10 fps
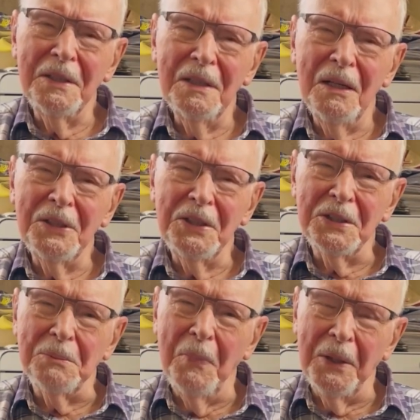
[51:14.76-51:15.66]
I
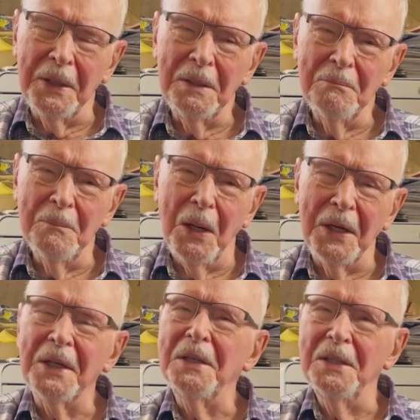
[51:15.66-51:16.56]
just my
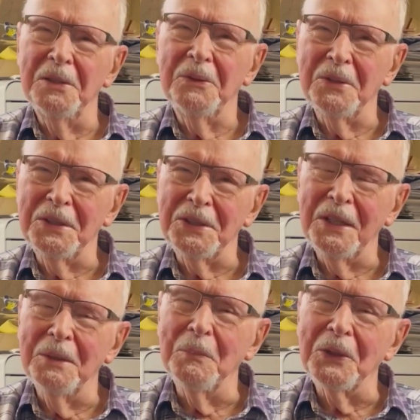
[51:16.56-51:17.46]
interests.
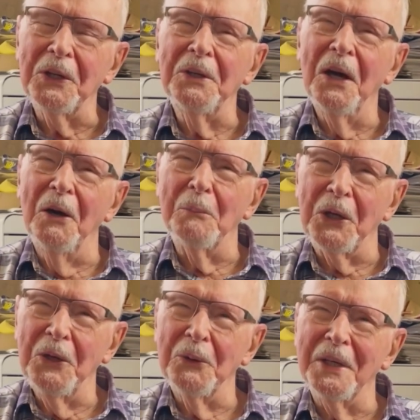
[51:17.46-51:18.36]
I'm a
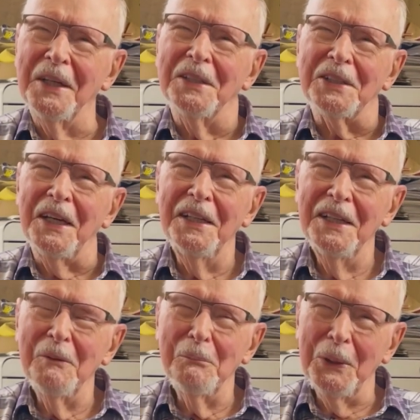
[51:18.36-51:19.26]
curious
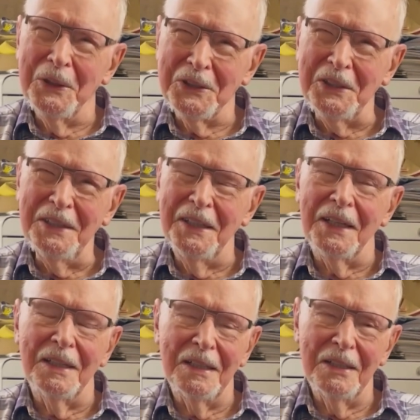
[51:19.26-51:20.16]
person,
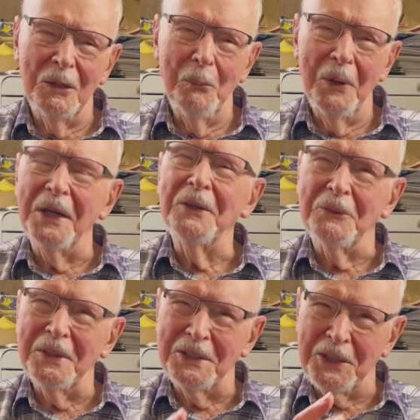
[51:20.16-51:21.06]
and my
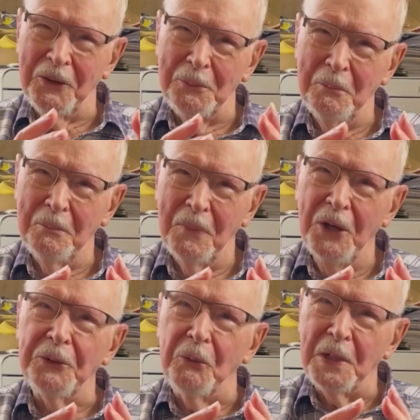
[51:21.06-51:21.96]
interests
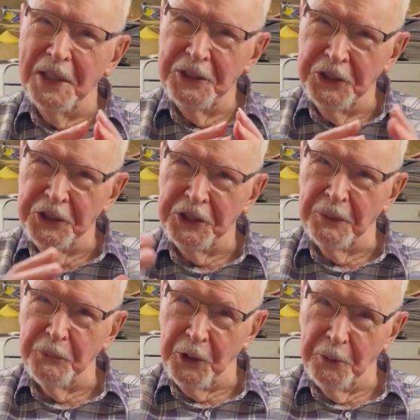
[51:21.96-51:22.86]
in
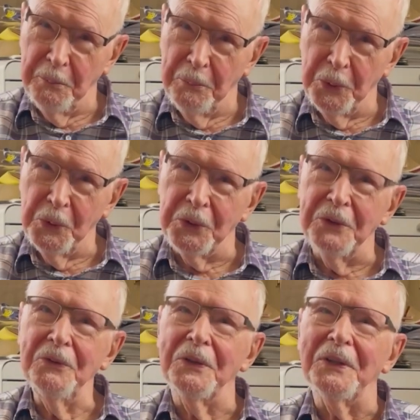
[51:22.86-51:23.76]
relationship got
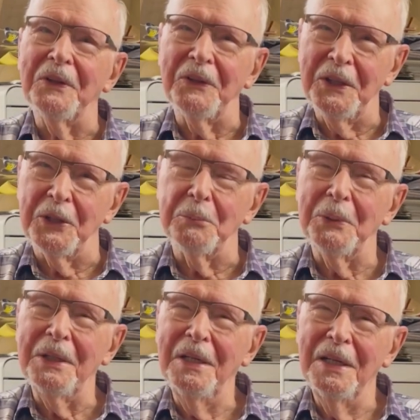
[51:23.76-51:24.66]
broader than
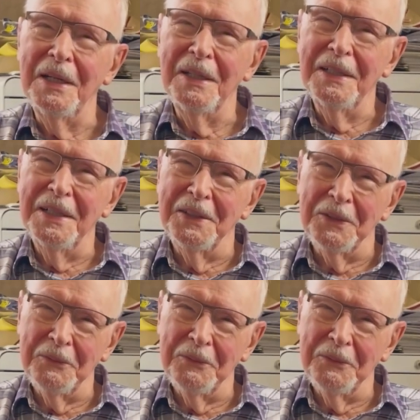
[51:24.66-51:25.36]
therapy, into